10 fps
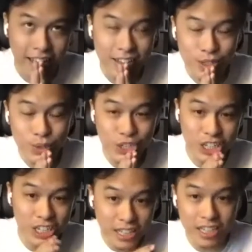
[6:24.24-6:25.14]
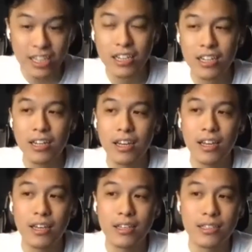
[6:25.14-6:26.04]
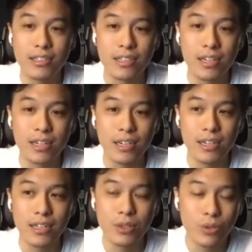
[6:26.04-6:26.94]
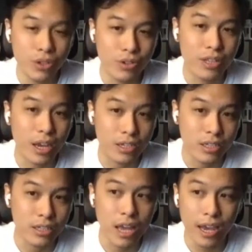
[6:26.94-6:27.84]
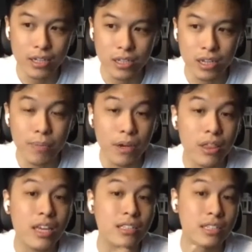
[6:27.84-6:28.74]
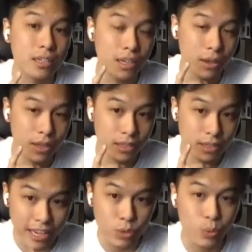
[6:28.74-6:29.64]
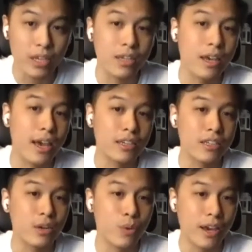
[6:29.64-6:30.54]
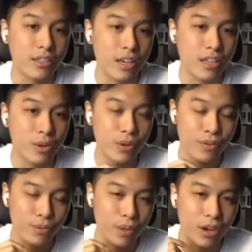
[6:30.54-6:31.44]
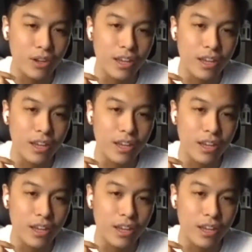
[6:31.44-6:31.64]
So Chili is a 2-year-old Dashin. Actually, her birthday is next week. Actually, exactly a week from now.